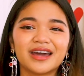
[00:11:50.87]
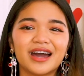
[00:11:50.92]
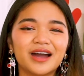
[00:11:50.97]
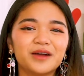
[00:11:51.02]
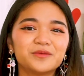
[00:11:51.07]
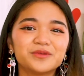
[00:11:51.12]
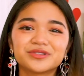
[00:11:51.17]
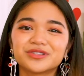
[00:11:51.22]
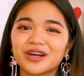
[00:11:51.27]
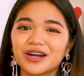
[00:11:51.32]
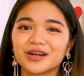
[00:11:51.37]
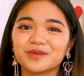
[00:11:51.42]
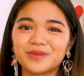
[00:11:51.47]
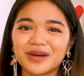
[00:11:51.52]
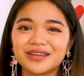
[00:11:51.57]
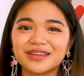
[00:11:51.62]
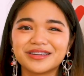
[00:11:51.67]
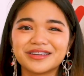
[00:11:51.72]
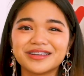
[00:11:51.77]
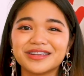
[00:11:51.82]
I will talk
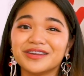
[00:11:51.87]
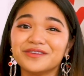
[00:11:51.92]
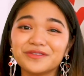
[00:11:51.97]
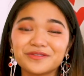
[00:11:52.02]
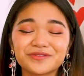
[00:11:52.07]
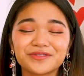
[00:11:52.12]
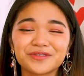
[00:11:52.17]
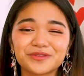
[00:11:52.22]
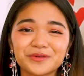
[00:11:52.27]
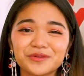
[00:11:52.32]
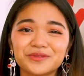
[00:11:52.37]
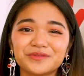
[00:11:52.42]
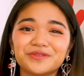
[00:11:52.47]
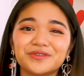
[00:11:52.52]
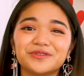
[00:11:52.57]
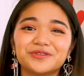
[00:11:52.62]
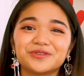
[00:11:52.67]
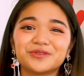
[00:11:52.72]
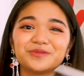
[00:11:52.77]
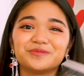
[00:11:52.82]
about it even further in the
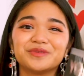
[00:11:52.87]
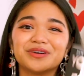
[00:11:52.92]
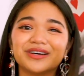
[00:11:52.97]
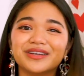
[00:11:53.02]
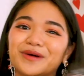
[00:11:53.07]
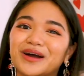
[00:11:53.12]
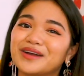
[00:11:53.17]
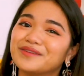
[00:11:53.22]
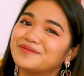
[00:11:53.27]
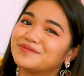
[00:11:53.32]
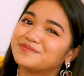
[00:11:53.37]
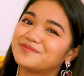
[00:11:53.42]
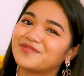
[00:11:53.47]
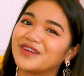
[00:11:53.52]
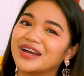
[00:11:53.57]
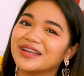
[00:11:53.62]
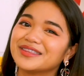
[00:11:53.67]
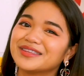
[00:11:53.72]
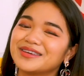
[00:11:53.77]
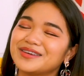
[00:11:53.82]
future, but I
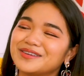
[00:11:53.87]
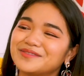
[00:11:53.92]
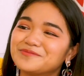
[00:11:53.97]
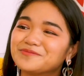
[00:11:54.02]
finally